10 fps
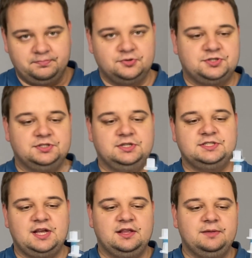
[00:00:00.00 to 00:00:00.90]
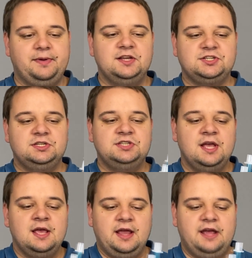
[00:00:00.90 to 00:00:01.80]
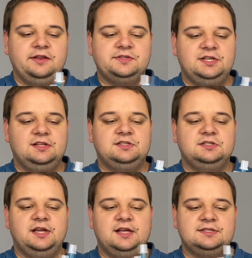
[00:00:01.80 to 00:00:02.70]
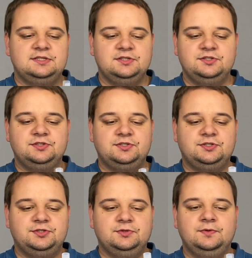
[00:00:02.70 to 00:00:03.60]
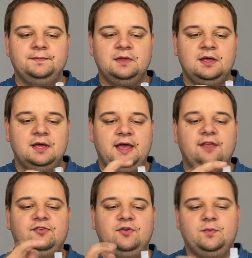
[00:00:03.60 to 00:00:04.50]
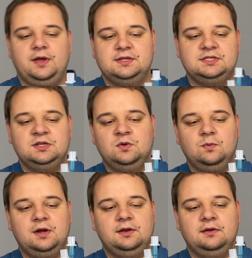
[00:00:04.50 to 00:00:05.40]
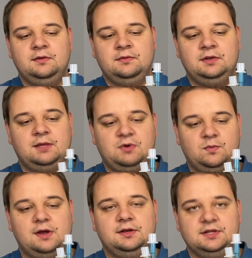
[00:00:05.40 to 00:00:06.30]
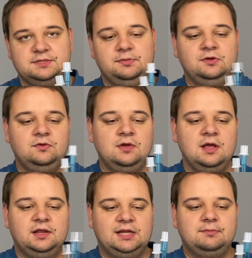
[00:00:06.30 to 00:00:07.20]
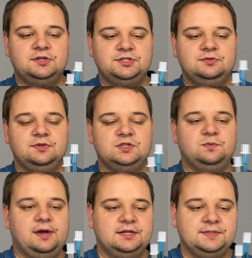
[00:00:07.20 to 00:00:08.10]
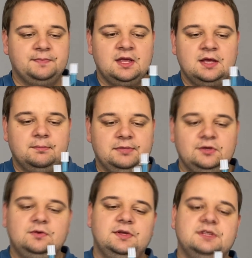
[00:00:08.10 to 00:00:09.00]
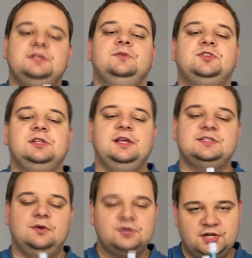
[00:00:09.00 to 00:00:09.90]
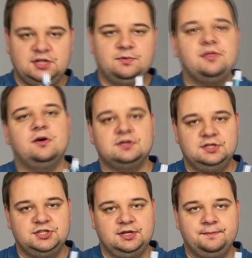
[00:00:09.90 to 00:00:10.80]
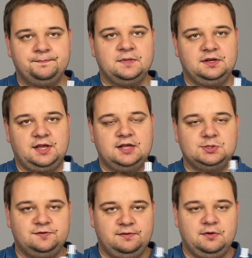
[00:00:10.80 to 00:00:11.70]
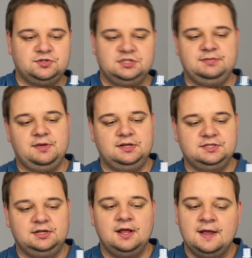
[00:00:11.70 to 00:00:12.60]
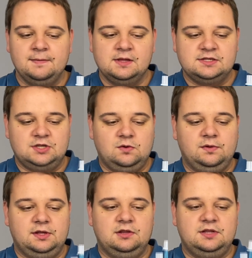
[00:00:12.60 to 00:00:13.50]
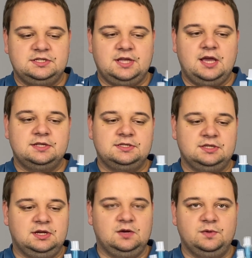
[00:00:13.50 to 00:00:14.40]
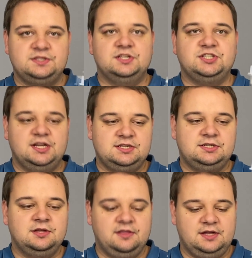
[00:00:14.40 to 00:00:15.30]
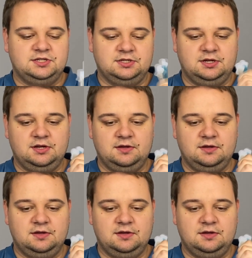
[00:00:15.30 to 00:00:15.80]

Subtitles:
push it inside the patient, and you see that it has 2 entryways. One Number 1 is blue, number 2 is white. Blue is usually associated with oxygen in case of emergency medicine. So in this case, we suggest that